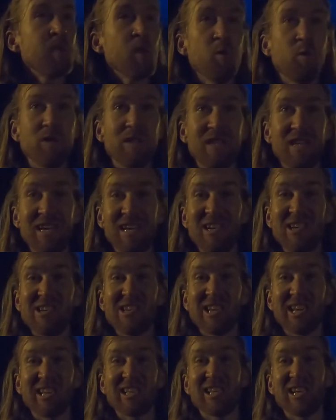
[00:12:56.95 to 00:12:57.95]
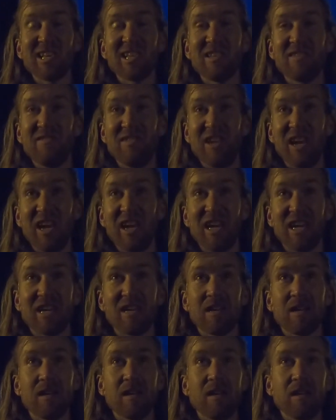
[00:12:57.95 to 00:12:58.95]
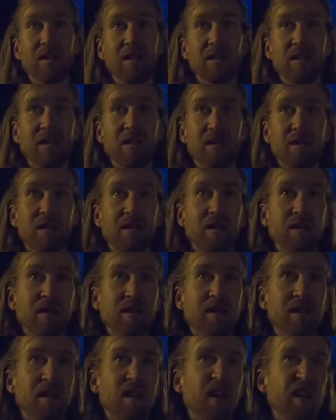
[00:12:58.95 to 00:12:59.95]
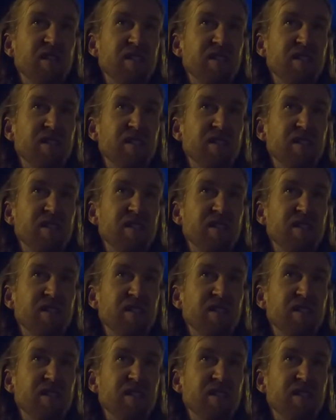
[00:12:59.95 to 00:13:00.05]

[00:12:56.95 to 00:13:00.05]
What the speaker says: With each successive take, I